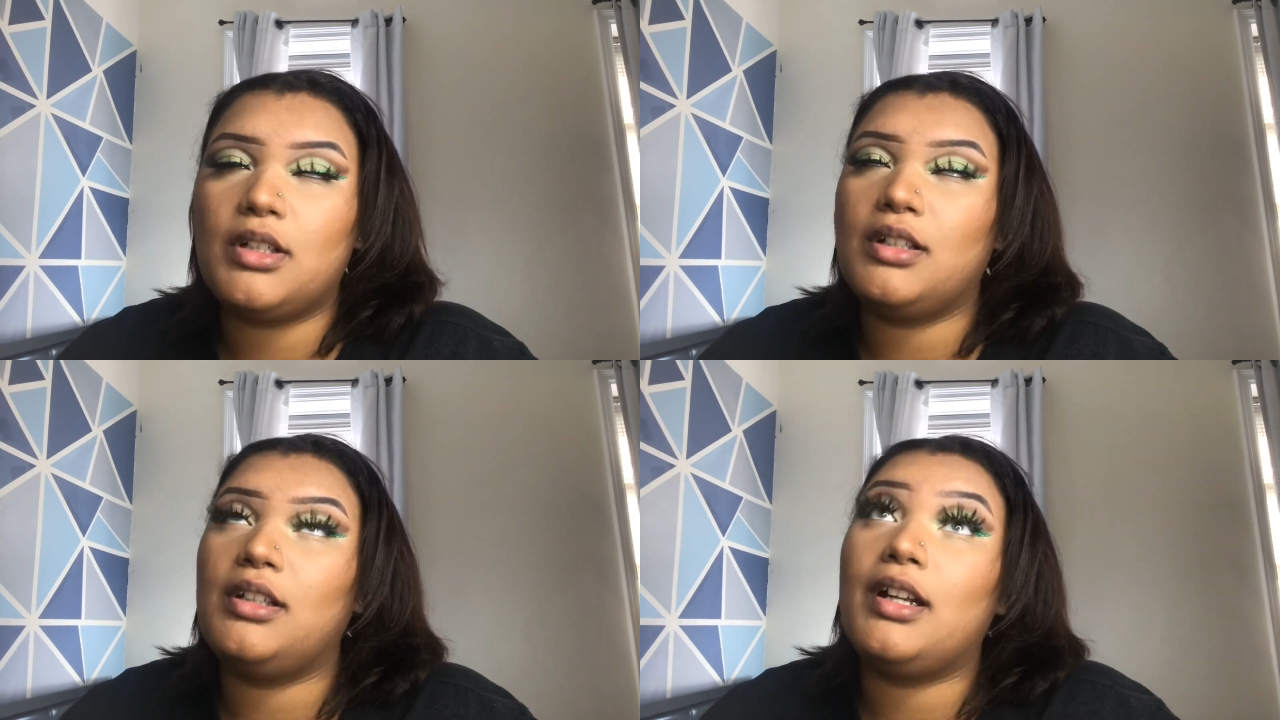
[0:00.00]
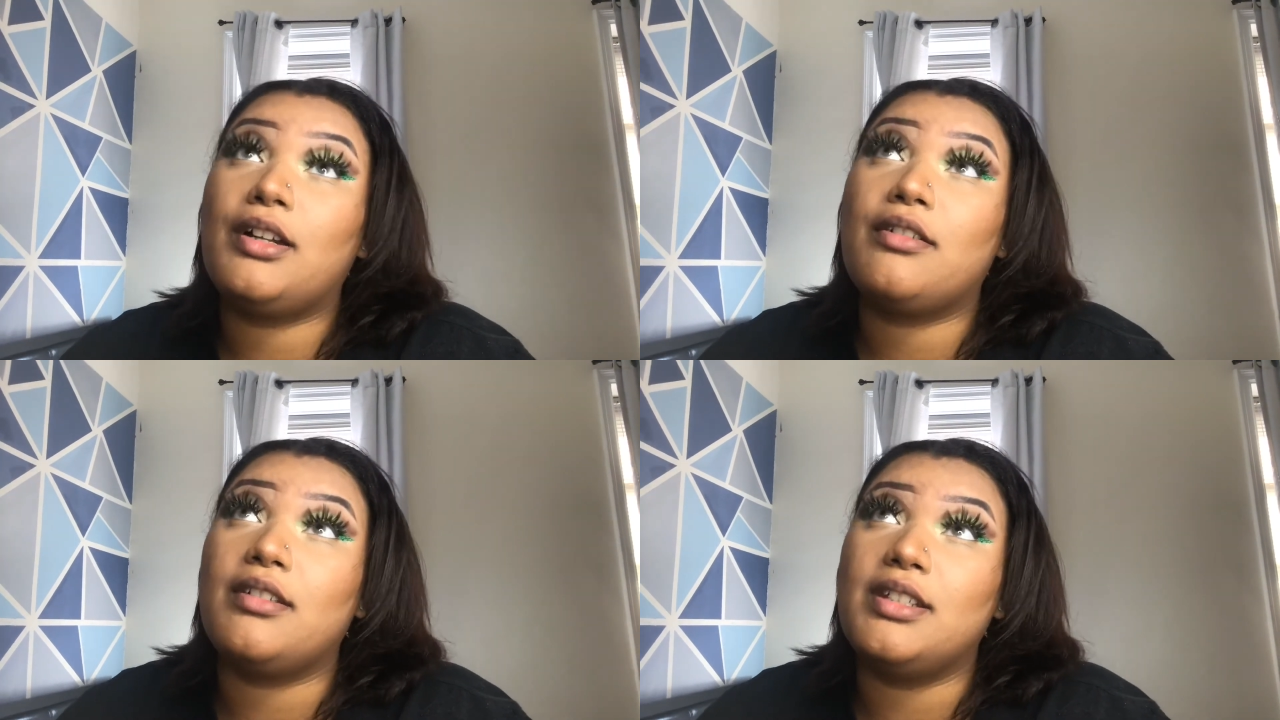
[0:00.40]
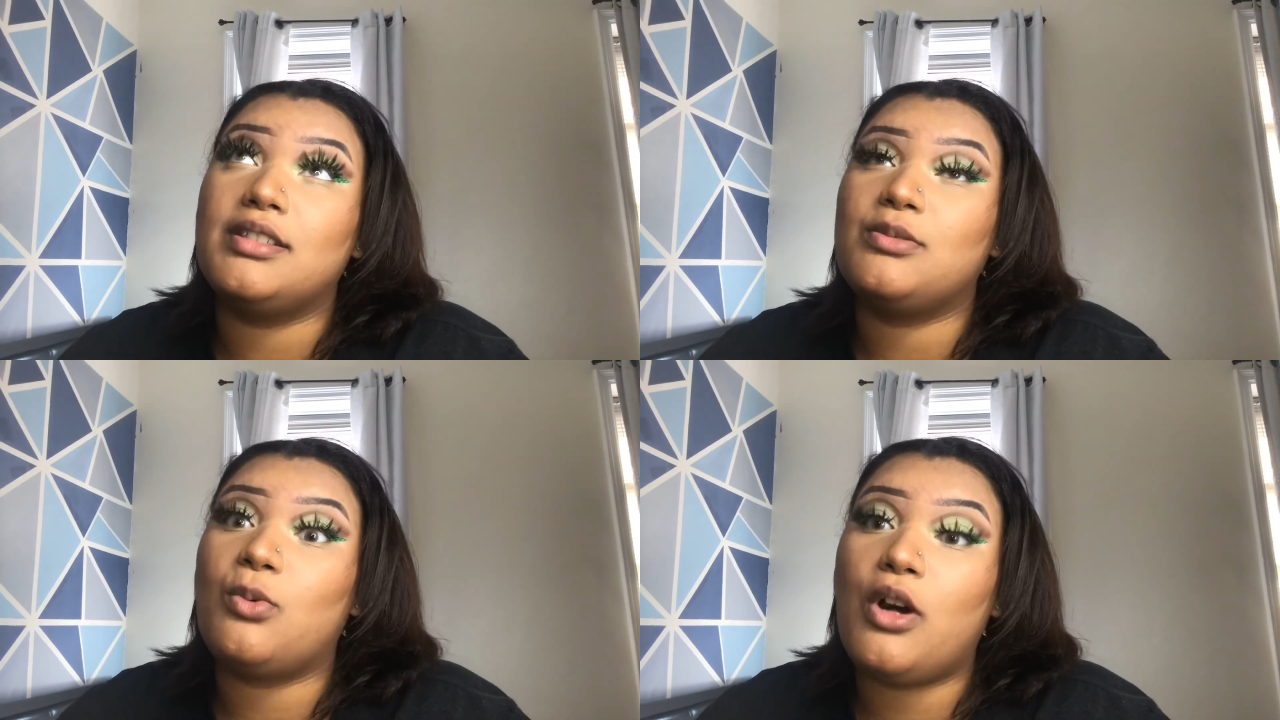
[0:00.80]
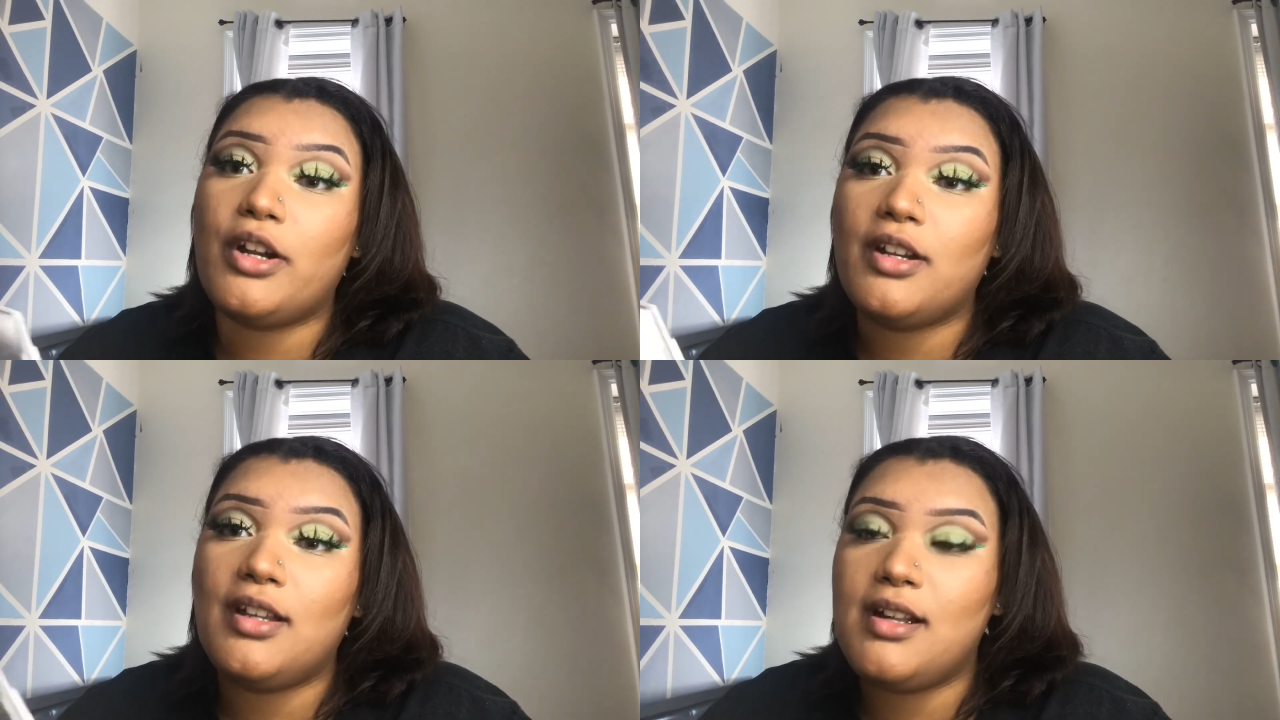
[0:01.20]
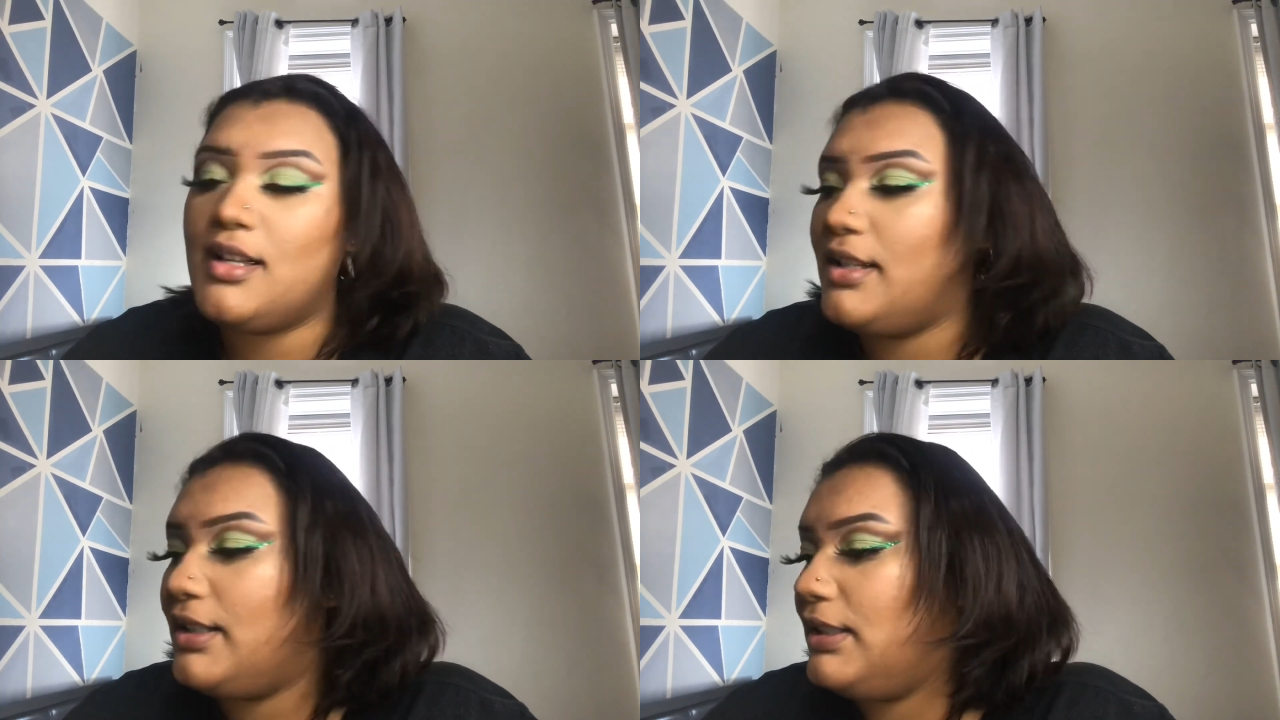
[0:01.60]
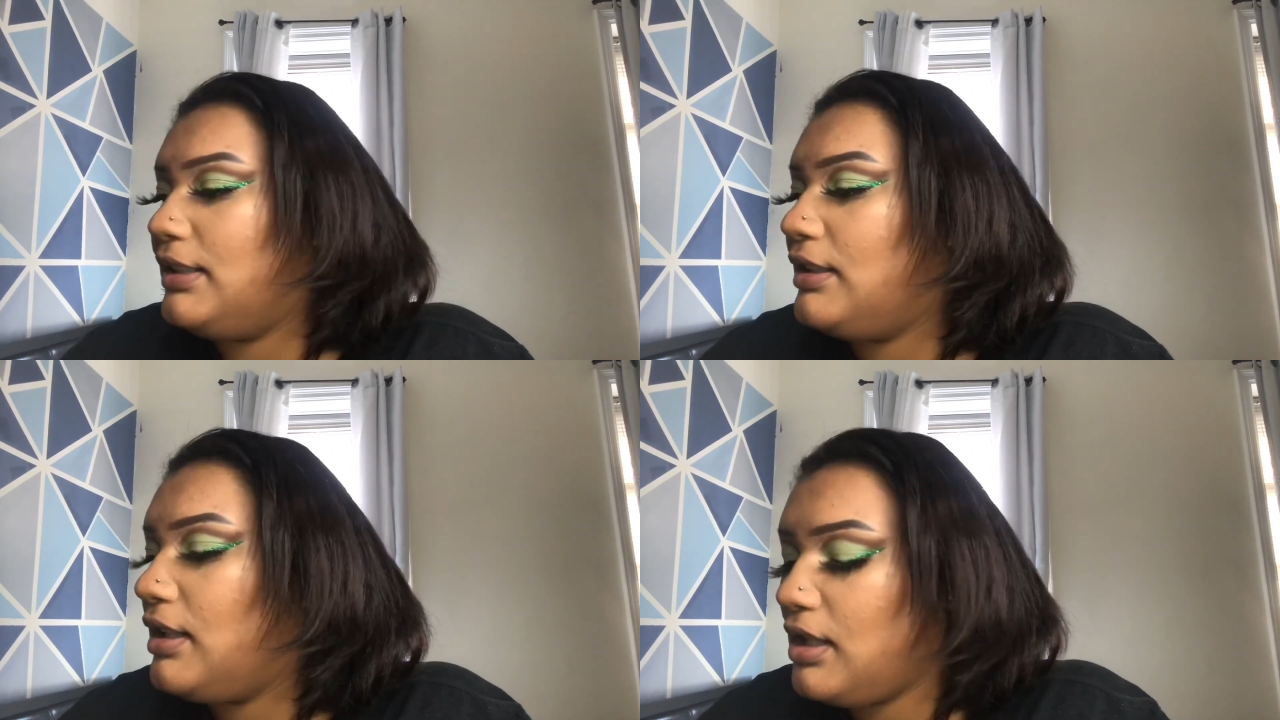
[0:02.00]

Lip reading: Not crease, waterline.